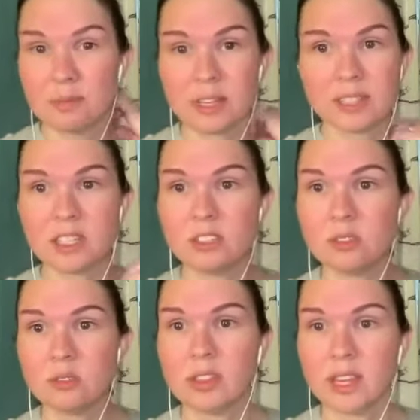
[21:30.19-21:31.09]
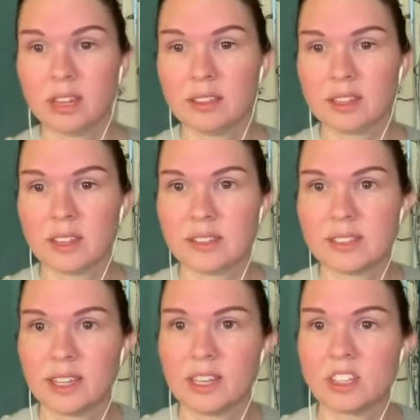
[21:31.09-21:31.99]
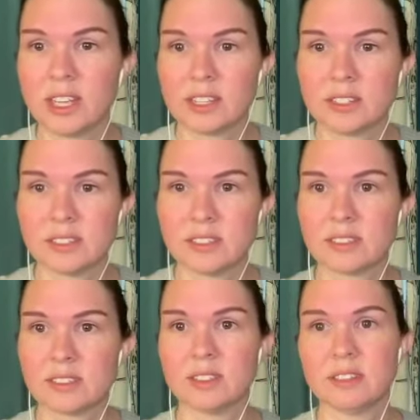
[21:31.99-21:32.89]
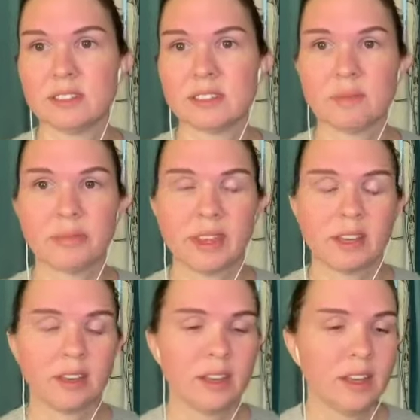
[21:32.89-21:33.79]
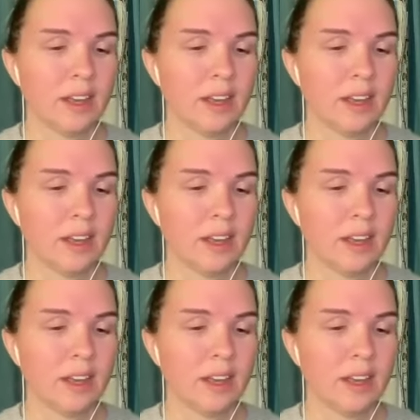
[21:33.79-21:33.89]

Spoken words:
because I do think that a second chance is something